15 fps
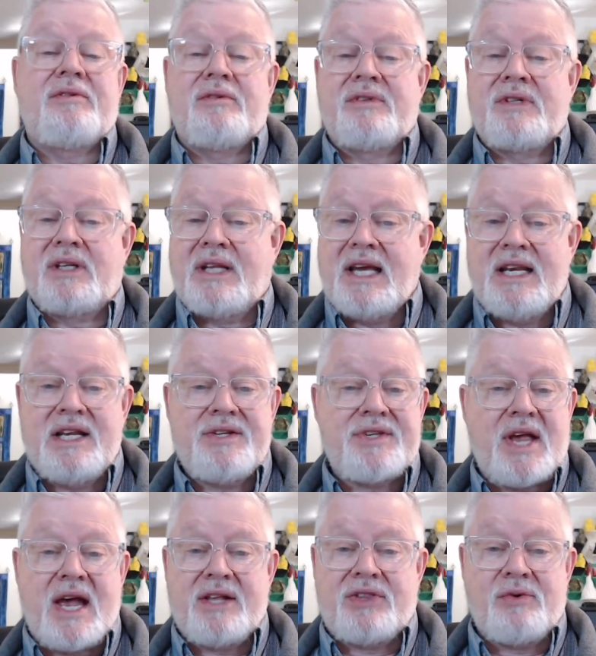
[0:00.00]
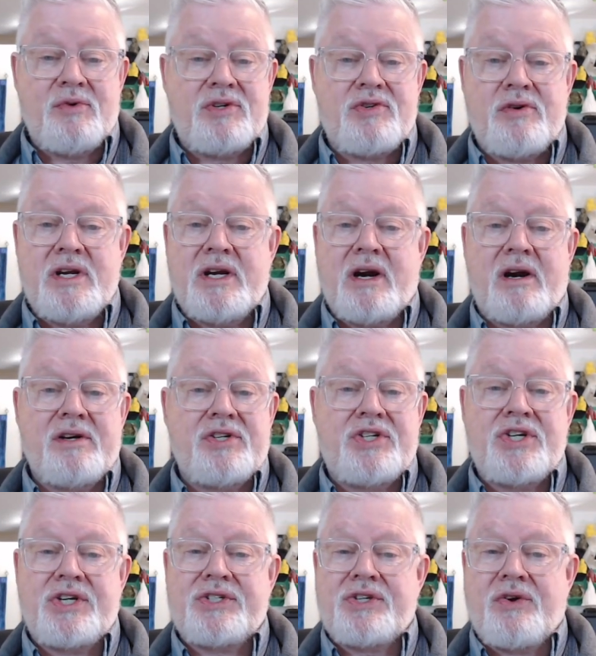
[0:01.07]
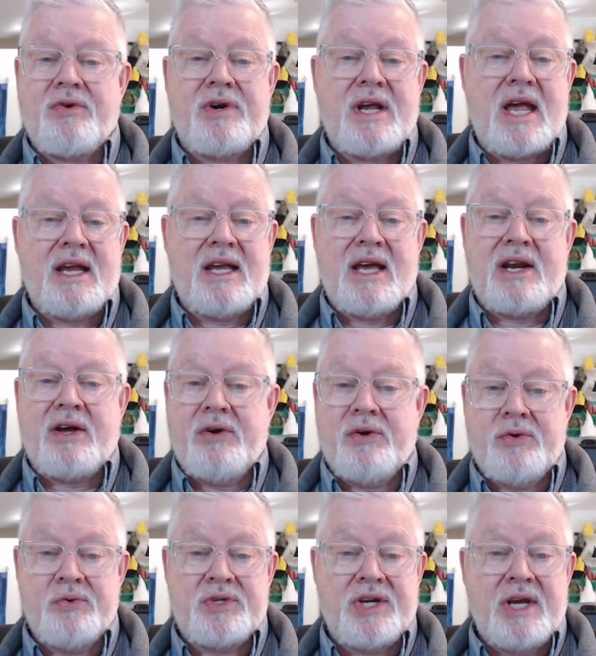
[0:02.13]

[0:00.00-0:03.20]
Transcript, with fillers: the ladies at the retreat are just going to get a hoot,